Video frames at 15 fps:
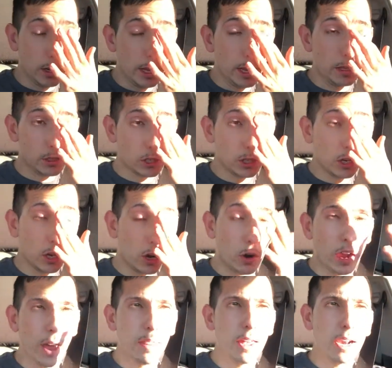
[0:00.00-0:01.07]
And
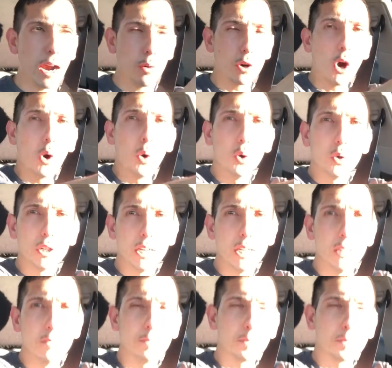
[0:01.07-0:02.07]
then I would hold it,